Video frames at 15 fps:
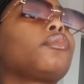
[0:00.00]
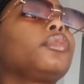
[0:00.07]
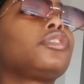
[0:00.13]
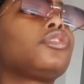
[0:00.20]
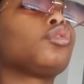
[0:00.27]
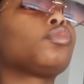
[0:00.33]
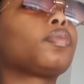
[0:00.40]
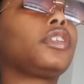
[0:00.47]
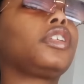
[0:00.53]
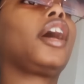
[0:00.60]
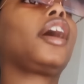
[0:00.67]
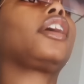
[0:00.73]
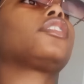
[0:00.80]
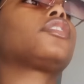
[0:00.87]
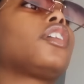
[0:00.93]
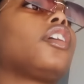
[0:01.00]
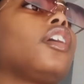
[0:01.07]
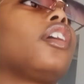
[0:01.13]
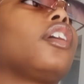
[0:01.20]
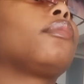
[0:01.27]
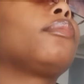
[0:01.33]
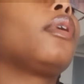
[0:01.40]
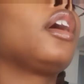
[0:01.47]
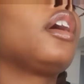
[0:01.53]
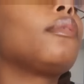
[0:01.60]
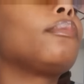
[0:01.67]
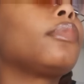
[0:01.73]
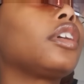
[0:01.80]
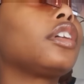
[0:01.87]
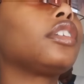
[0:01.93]
when it's not me,
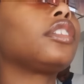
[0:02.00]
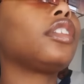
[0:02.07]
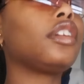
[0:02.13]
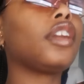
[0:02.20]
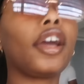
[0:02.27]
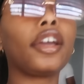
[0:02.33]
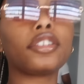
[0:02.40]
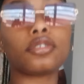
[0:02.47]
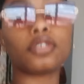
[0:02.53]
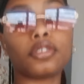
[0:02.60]
it's the other